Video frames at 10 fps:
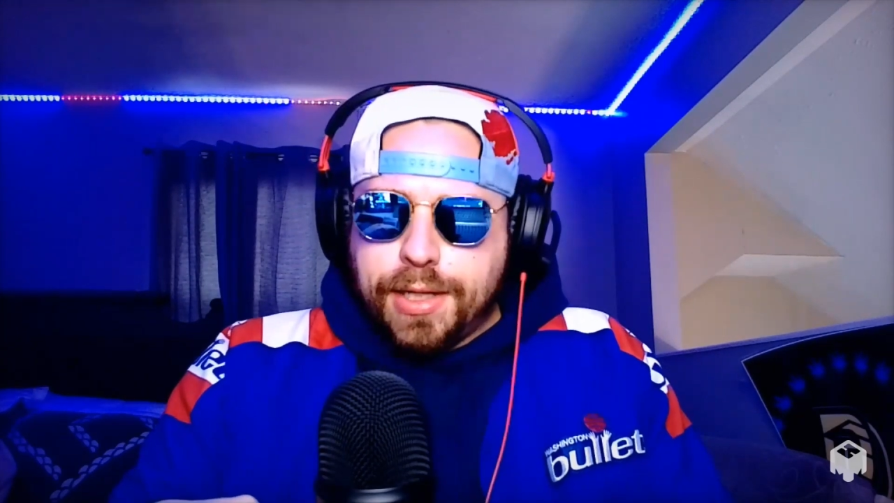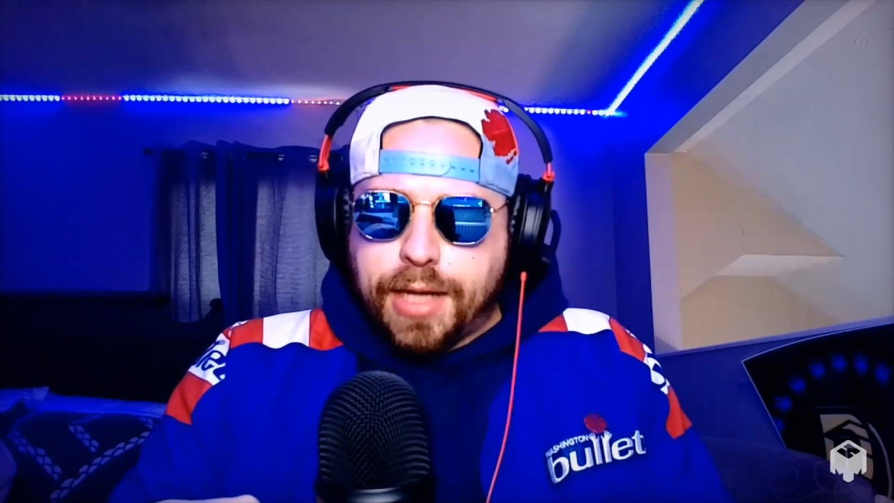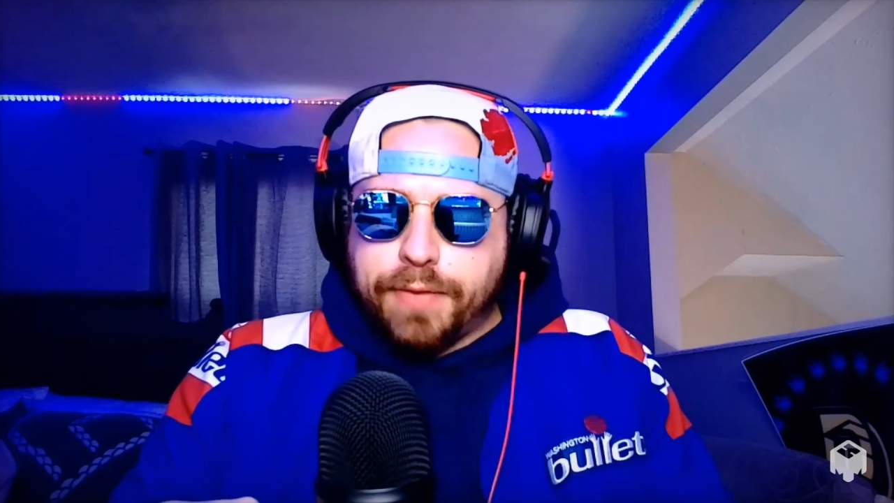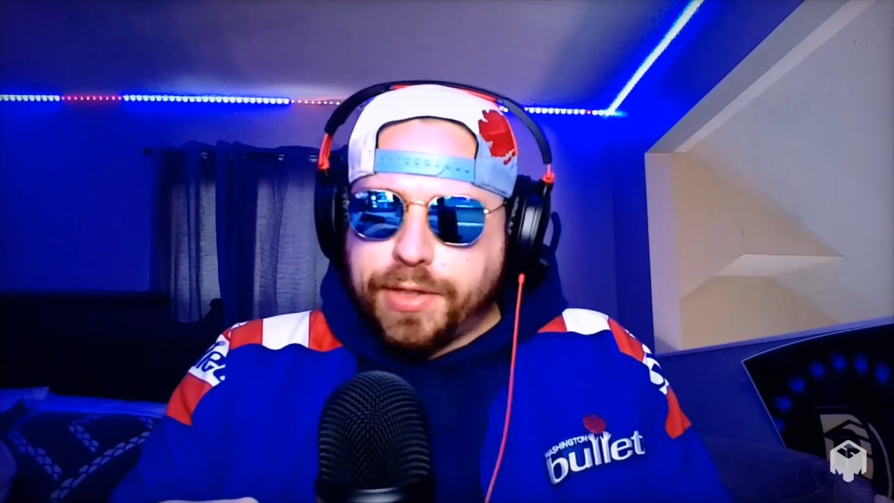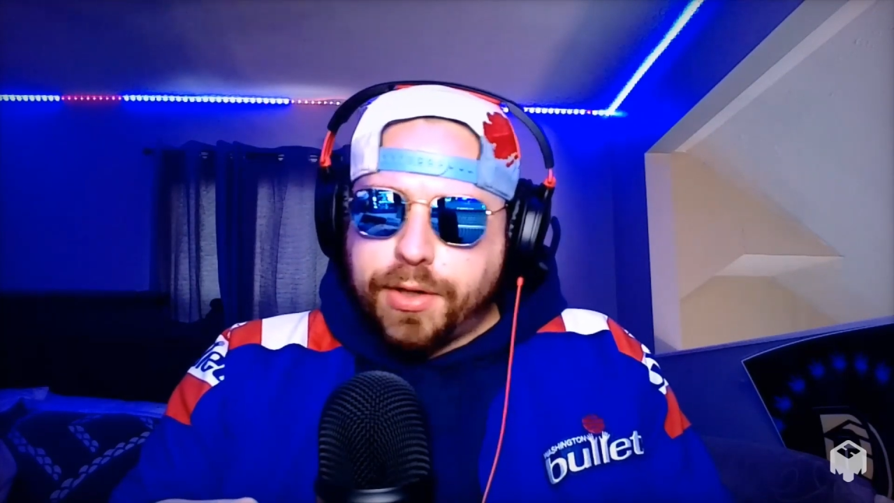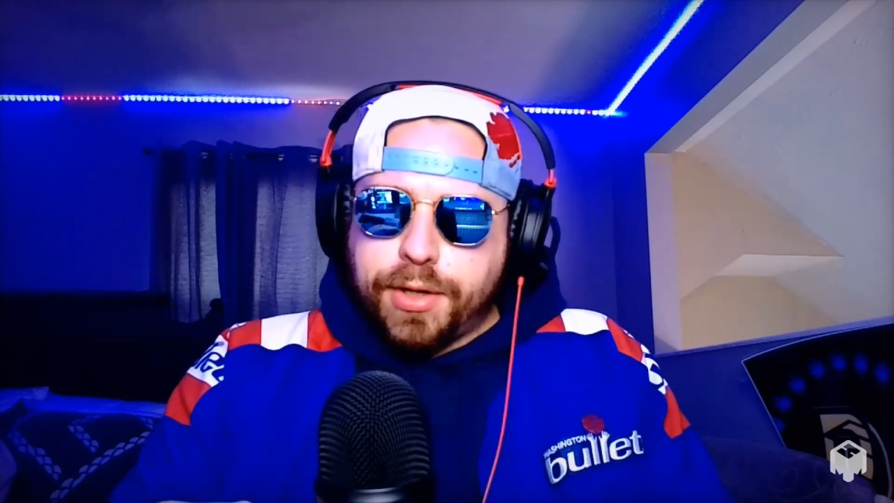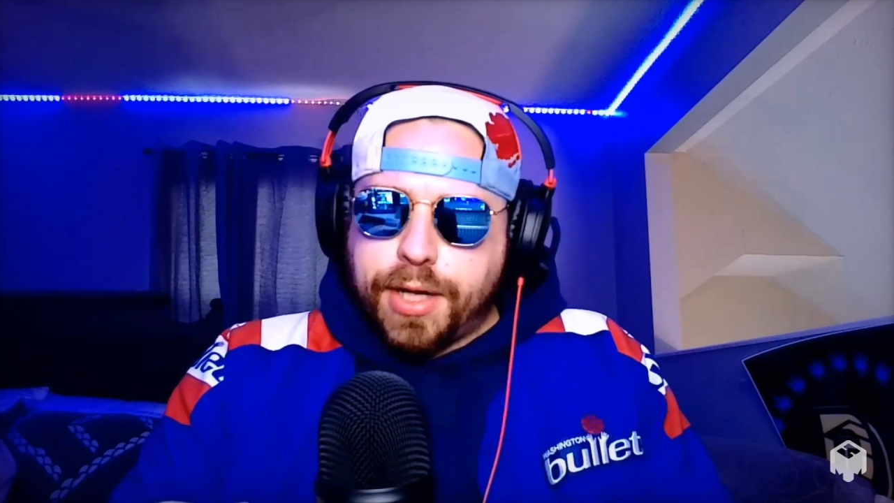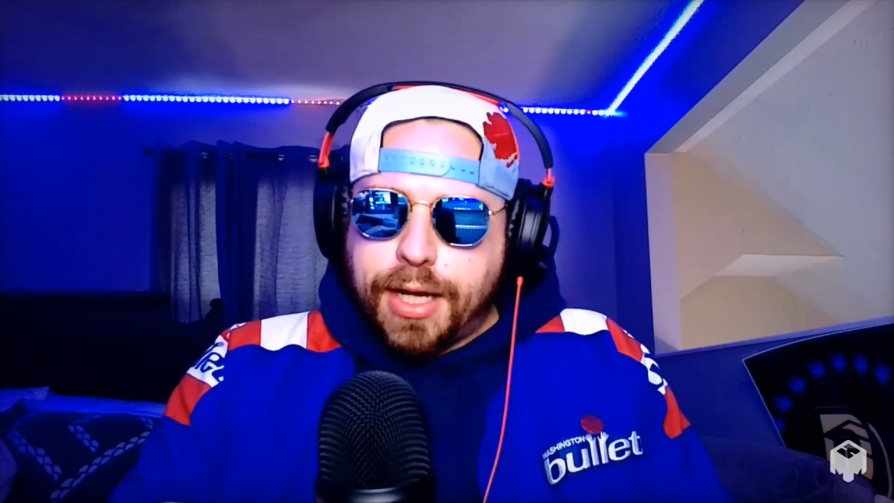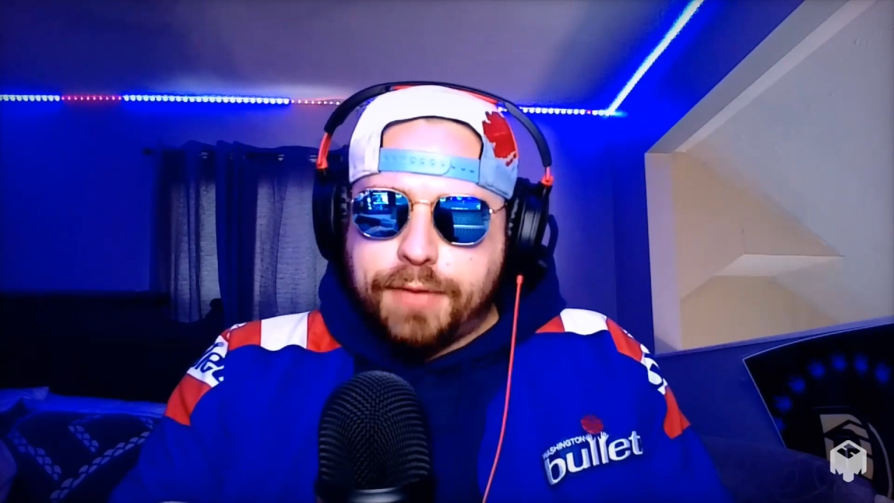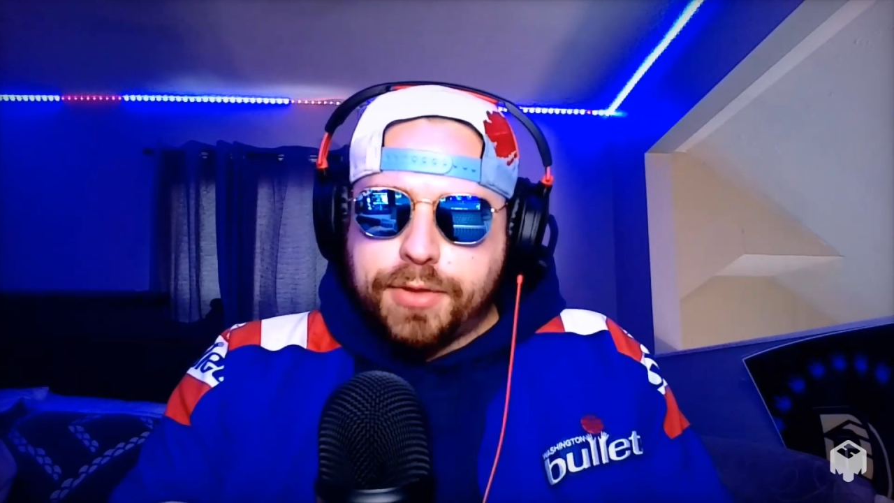Kind of a dark
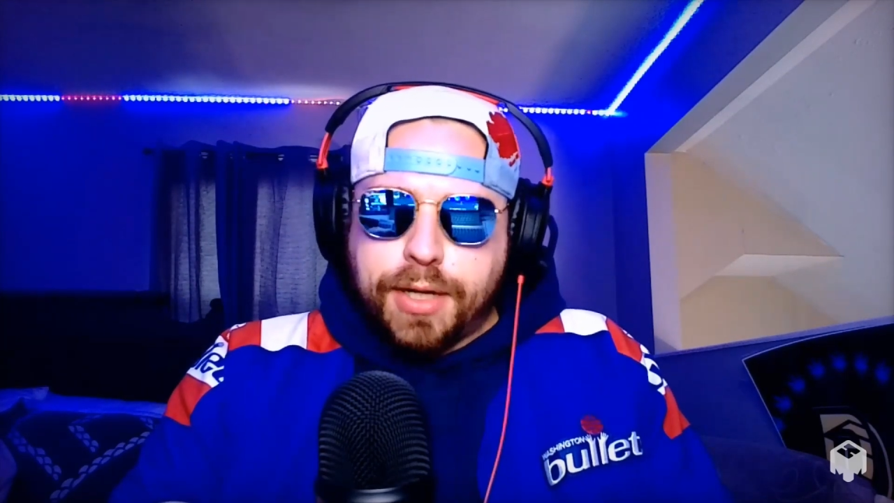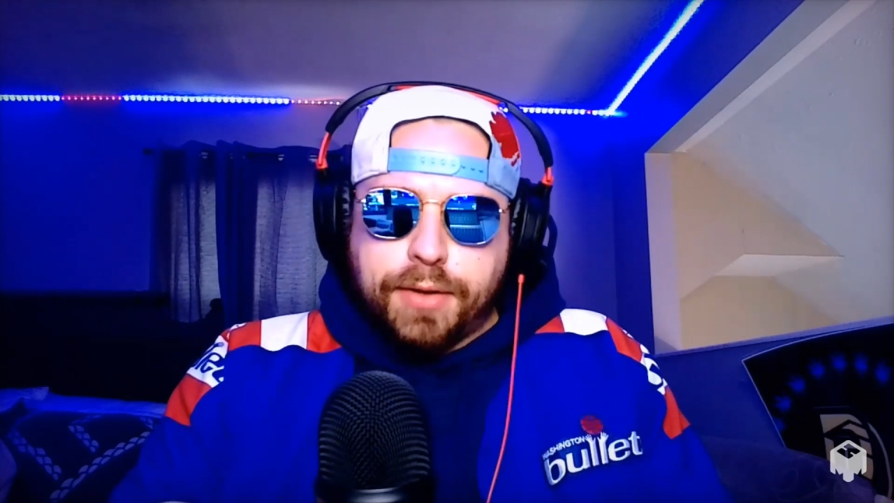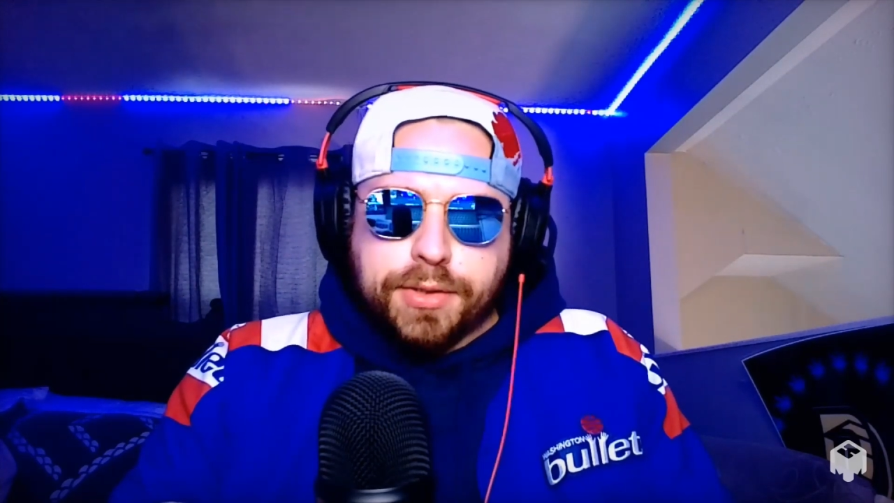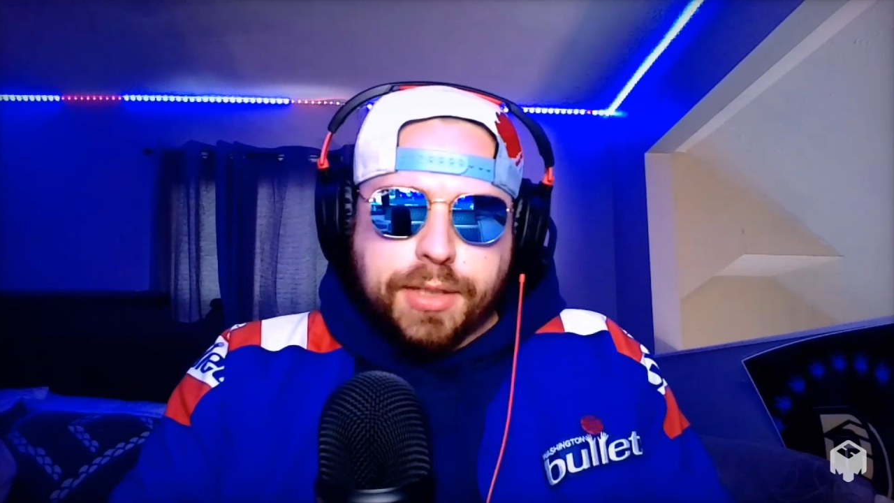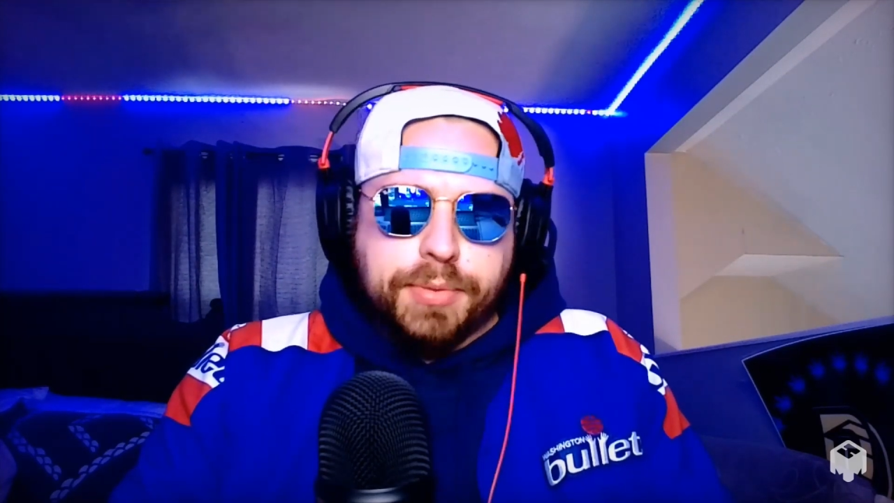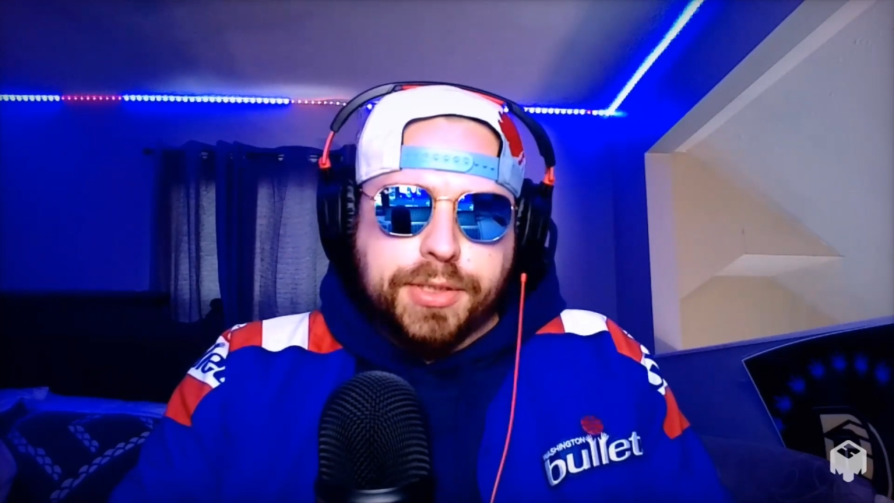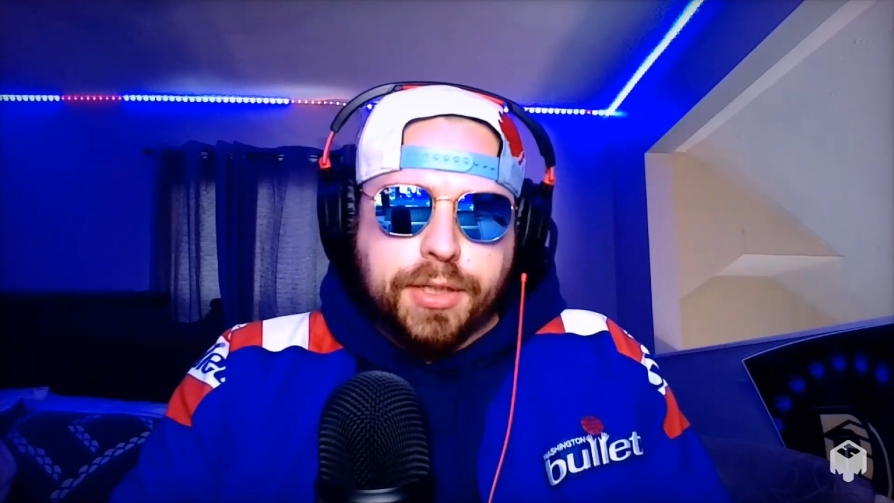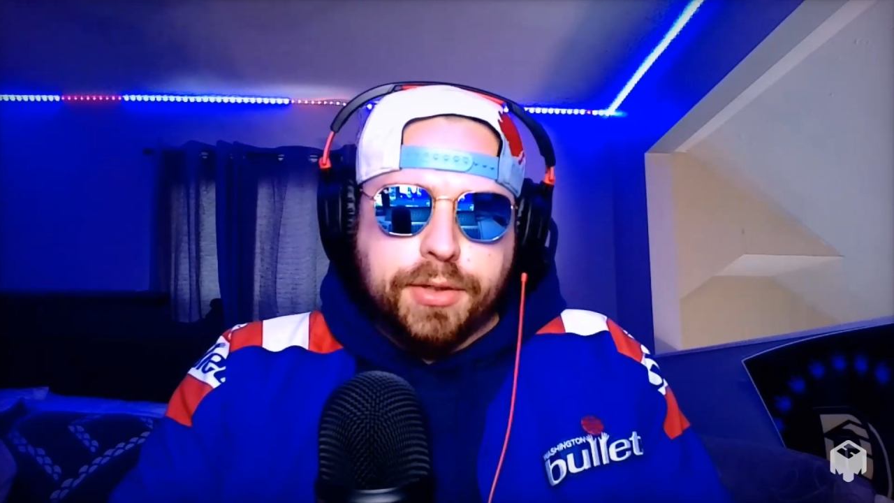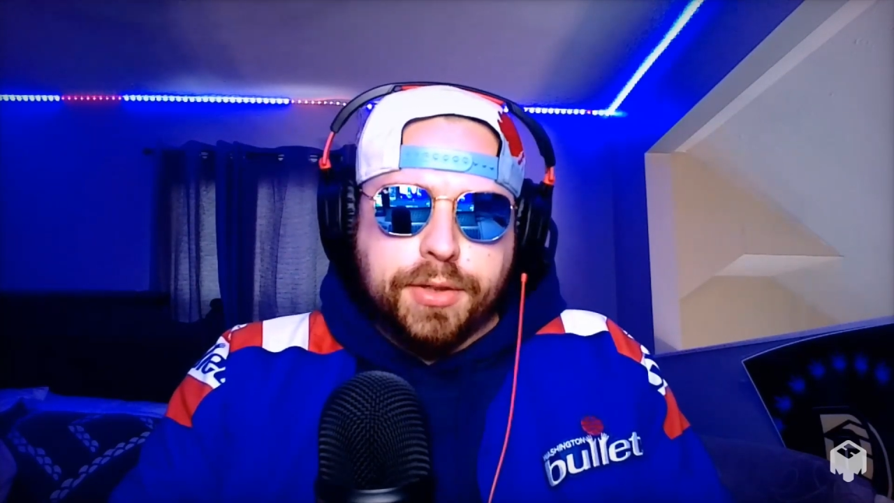after hours episode.